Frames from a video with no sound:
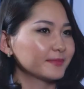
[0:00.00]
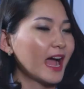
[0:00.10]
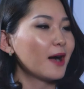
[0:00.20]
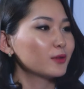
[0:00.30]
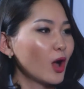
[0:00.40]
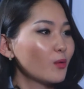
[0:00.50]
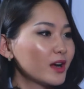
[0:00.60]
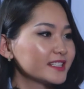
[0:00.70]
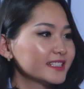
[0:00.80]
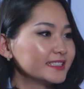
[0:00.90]
How long
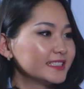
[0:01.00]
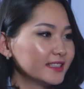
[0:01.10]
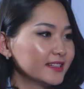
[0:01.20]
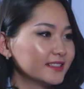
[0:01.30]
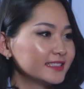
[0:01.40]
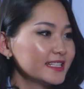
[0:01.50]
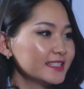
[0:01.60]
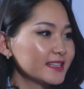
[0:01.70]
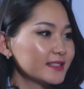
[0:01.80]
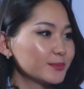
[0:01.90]
was the uh,
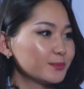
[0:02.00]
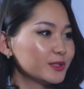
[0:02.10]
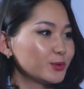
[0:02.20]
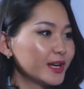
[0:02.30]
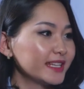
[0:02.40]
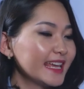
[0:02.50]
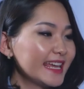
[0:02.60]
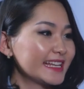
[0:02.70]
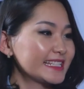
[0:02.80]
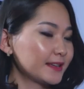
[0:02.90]
distance between
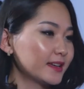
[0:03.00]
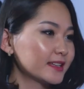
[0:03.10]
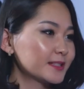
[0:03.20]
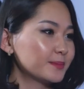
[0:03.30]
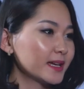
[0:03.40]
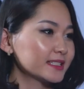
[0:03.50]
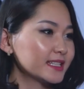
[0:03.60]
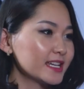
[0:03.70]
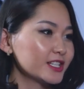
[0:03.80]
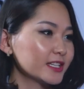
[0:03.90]
ex
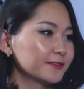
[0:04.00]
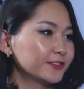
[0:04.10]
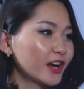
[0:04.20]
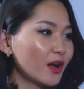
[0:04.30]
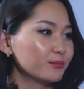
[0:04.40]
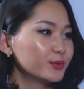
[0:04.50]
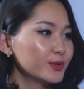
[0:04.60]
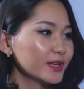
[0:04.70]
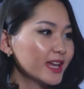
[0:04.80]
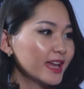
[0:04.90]
expectation from
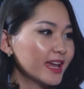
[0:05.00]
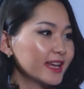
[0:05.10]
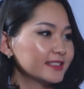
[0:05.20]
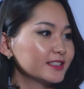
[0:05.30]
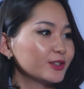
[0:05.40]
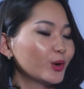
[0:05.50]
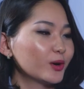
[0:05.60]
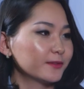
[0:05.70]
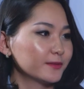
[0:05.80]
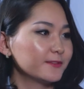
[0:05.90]
book and
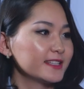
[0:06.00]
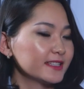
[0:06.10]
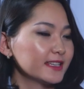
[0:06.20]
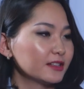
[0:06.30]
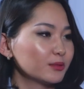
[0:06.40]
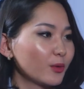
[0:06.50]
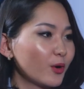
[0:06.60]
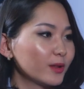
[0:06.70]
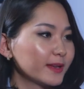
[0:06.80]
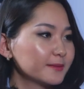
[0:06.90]
your visit here in
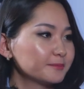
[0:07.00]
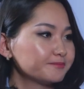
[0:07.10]
Mongolia?